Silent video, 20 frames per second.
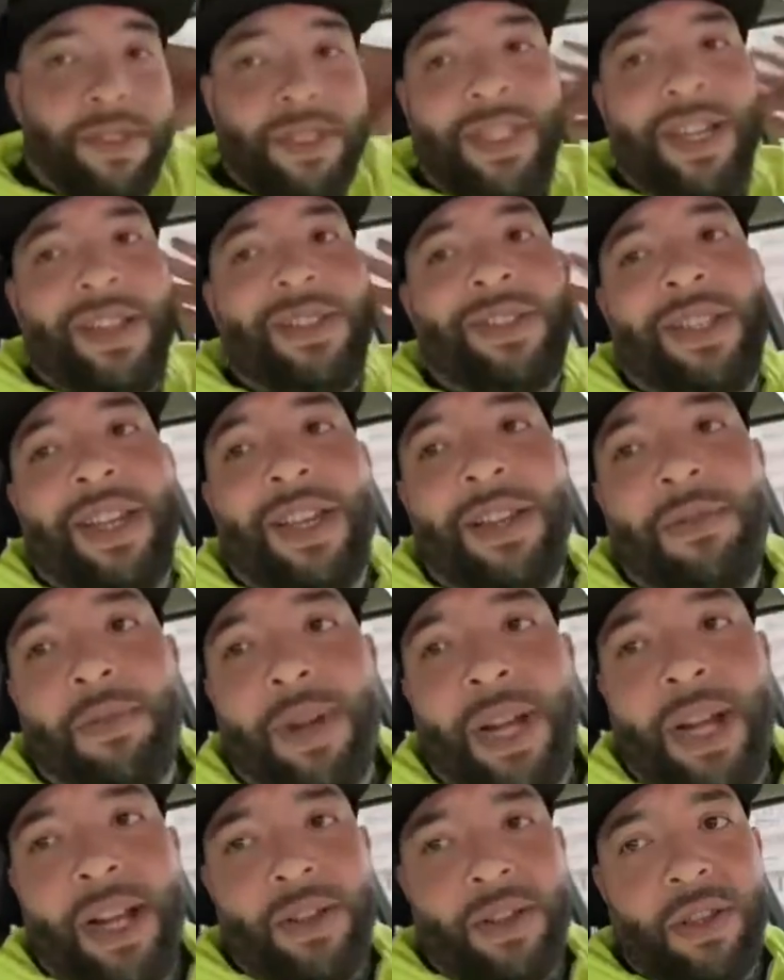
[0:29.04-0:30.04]
outside of
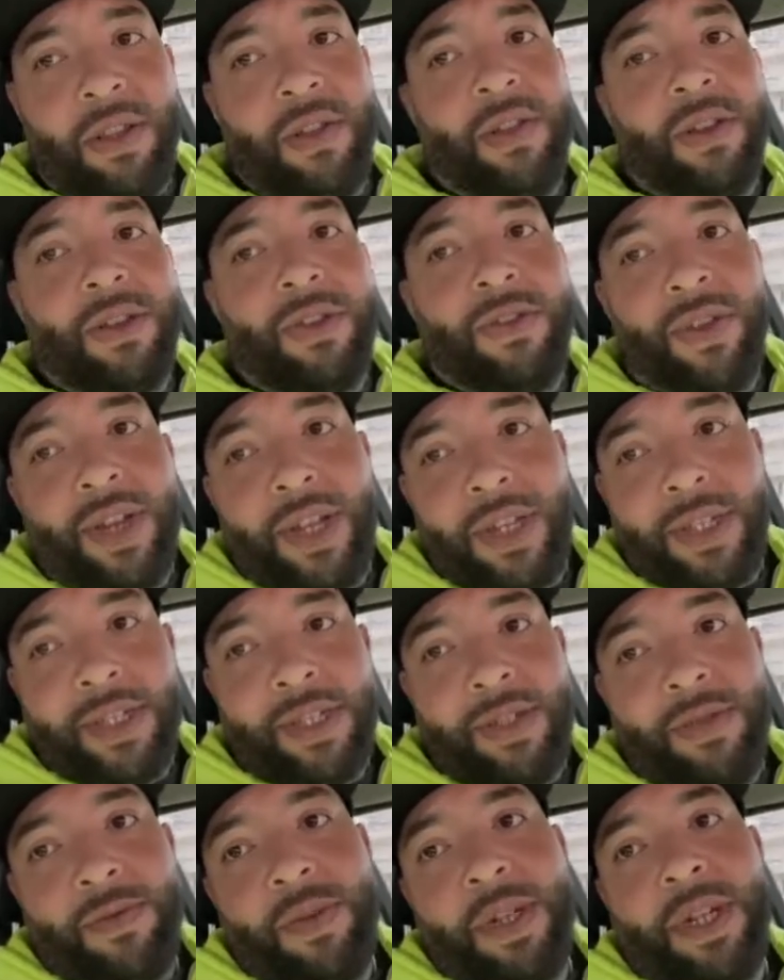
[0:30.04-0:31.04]
my house looking
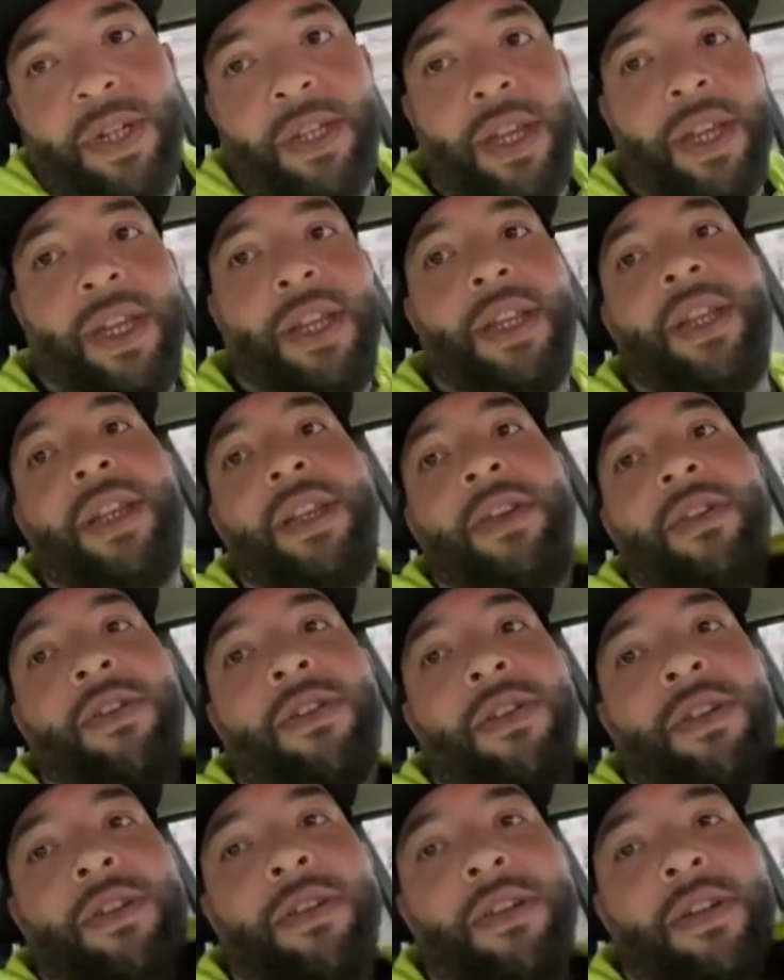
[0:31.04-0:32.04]
crazy with a
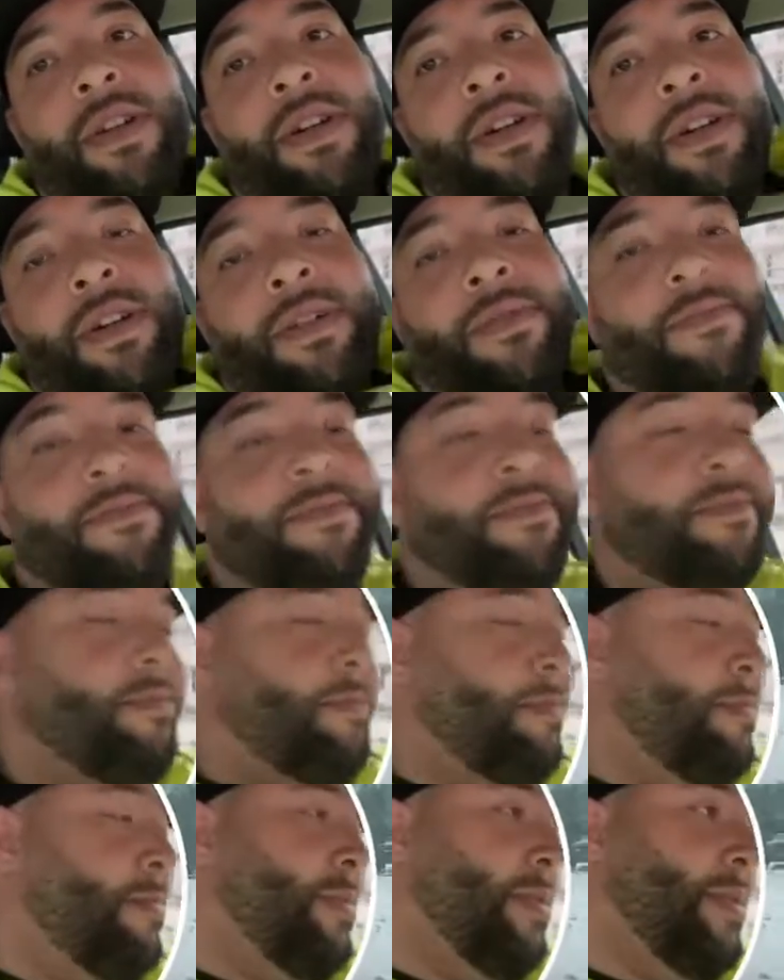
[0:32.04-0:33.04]
neon
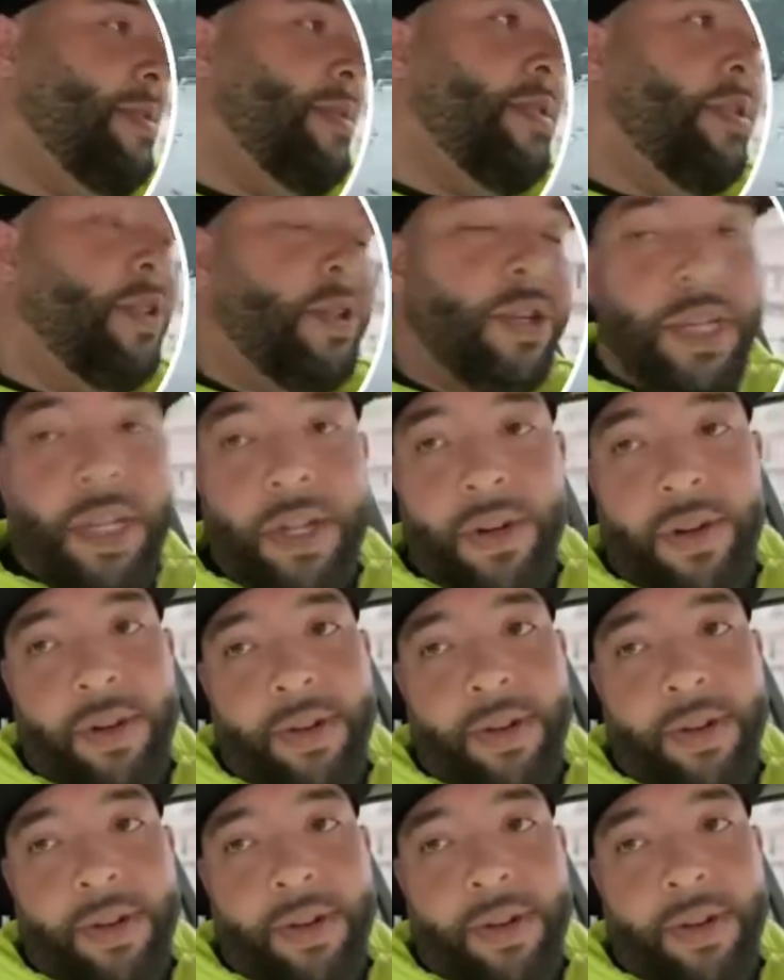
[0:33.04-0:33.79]
hoodie on.